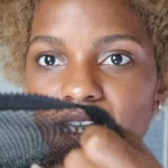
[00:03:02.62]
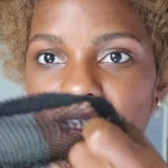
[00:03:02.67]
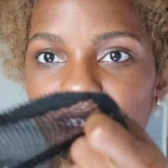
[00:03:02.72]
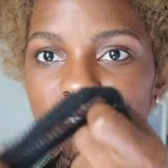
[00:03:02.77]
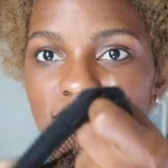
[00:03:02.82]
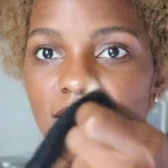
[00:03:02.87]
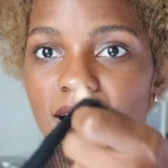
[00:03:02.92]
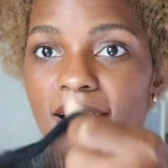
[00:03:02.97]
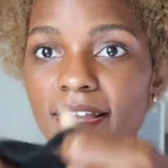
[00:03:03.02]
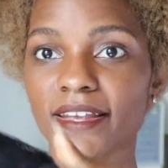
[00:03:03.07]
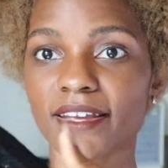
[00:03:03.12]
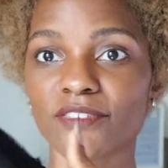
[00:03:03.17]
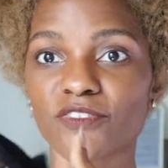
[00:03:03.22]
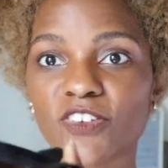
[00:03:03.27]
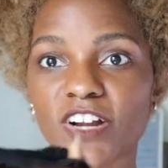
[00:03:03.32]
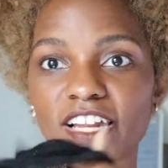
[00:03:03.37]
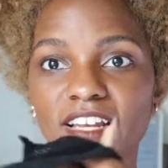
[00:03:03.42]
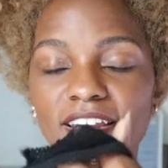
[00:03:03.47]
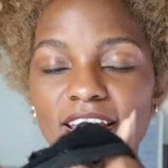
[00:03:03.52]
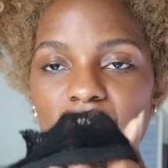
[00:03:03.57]
a stocking right
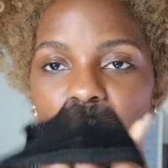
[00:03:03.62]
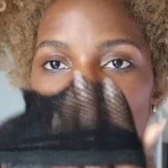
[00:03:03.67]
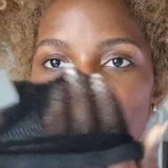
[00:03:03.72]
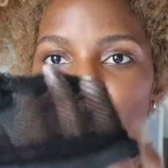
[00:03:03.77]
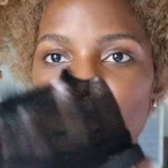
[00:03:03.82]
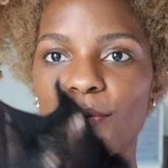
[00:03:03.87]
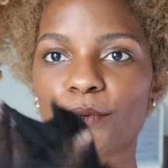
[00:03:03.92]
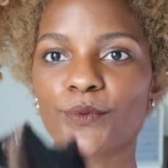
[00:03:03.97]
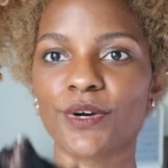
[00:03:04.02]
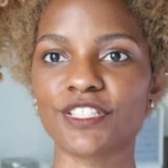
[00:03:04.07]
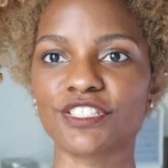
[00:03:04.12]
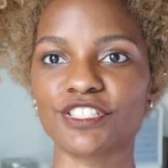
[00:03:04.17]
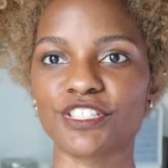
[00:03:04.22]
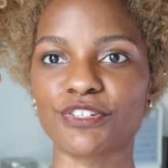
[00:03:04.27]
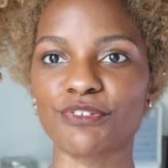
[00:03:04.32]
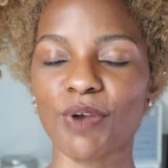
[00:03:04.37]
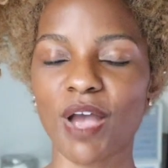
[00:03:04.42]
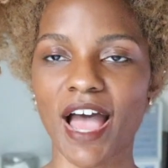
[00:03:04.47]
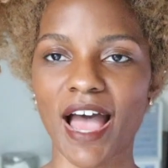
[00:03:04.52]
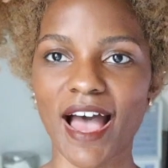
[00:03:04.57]
now, but once you
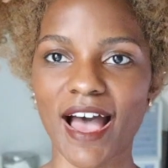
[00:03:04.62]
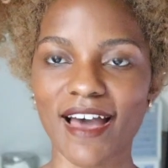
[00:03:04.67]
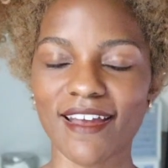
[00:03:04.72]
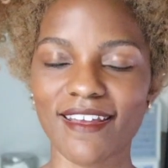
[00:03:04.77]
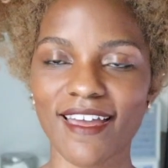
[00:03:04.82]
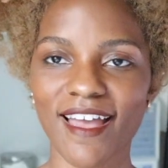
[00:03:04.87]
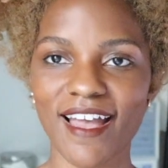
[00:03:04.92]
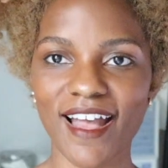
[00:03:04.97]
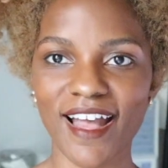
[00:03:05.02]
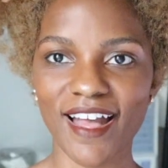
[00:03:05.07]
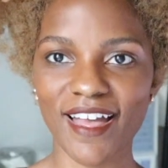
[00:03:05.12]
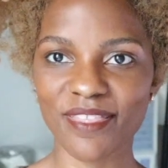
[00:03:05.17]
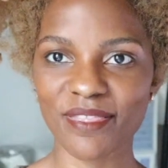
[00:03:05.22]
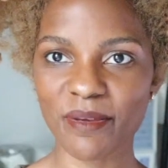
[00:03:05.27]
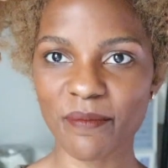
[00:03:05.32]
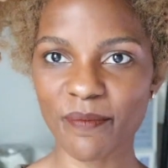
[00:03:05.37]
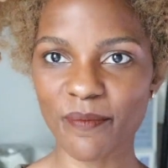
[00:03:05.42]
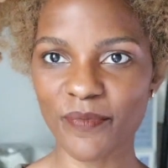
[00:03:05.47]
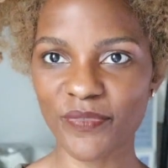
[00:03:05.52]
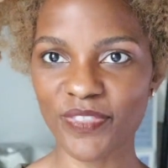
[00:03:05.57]
add
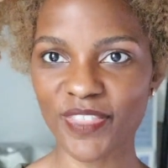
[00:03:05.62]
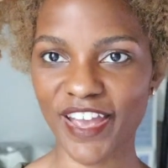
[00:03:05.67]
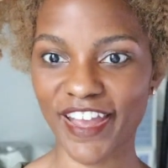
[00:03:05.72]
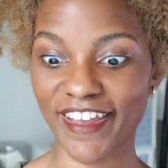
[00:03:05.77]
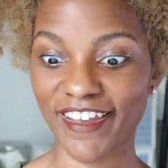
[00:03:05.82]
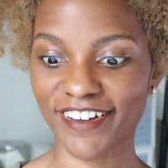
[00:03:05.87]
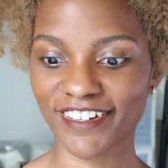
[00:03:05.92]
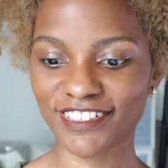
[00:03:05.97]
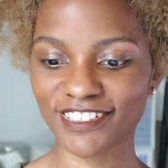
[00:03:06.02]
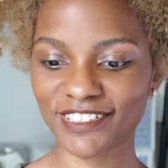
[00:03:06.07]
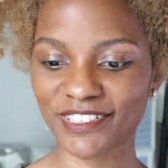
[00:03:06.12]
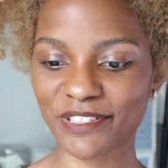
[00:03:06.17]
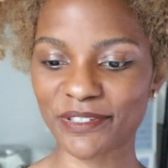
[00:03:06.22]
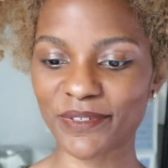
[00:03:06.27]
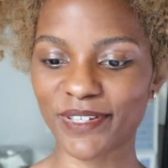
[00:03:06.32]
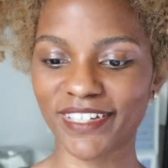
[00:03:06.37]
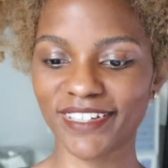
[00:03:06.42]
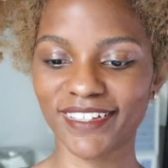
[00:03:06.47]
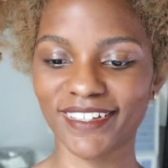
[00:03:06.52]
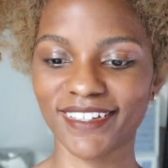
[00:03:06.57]
the hairs to
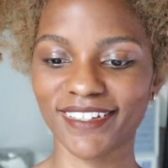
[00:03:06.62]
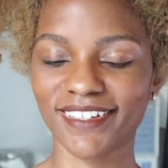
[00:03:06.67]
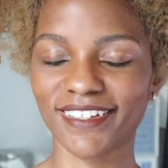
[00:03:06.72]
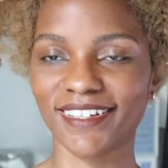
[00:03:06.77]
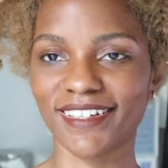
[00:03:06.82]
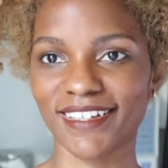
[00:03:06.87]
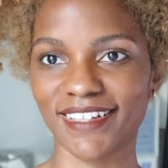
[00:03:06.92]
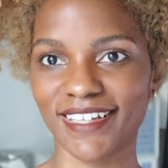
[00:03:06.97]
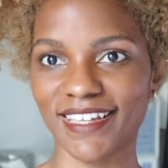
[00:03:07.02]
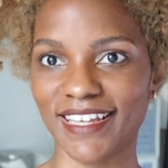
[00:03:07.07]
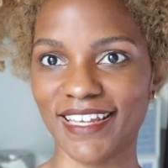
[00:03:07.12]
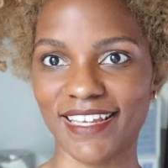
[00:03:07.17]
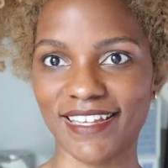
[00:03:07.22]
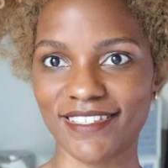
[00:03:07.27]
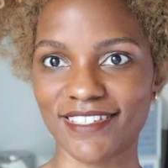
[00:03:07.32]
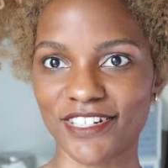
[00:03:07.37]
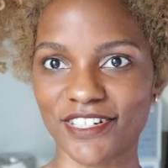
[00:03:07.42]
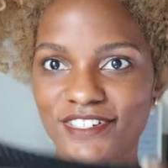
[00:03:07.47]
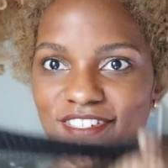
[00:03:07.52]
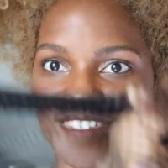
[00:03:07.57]
it, it
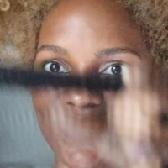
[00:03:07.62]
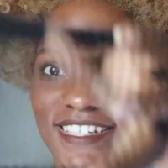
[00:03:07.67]
turns